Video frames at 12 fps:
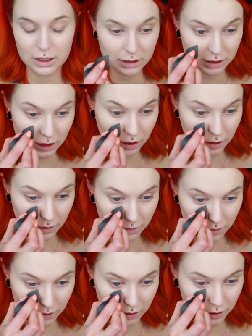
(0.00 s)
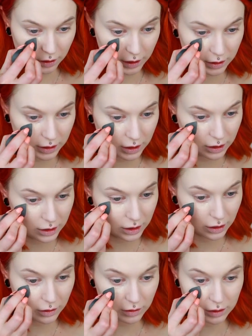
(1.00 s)
So let's just
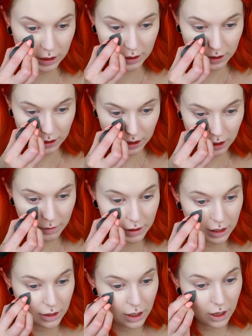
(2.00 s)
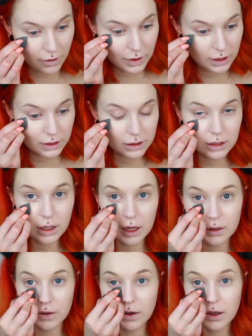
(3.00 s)
use a little bit of it
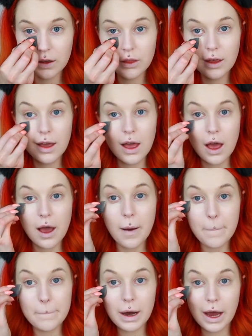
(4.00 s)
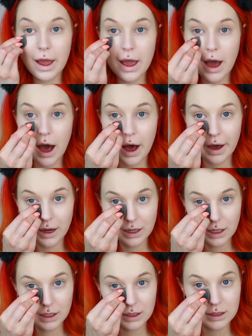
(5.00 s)
underneath my
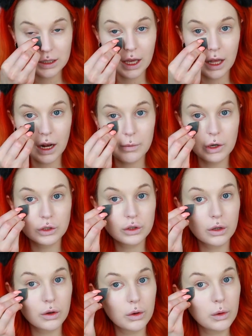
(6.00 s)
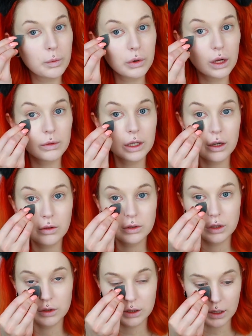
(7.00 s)
eyes. And I'm also probably going
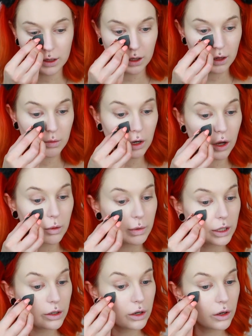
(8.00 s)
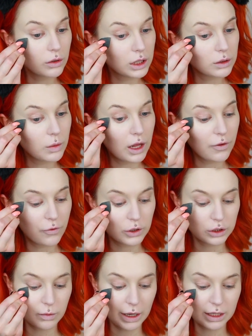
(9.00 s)
to use it a little bit on my nose as well for
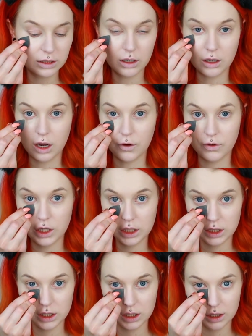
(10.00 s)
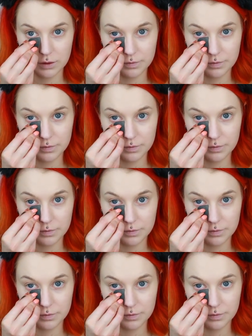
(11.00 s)
some extra coverage.